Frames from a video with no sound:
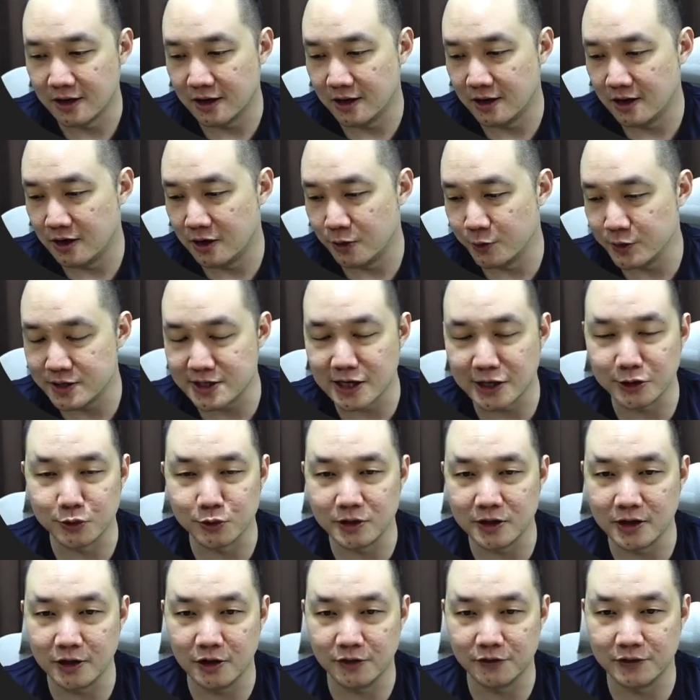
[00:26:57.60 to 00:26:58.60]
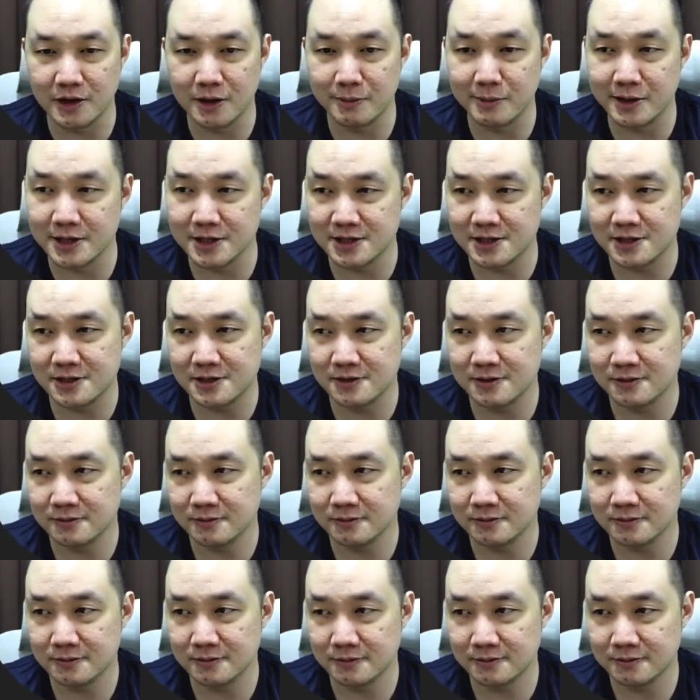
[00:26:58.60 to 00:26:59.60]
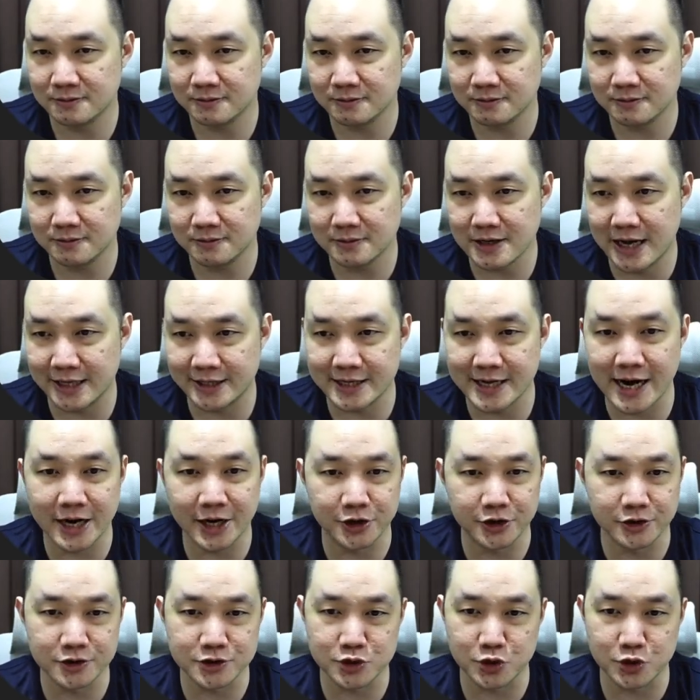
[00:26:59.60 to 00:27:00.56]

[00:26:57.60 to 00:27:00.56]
We start to think of them as attackers or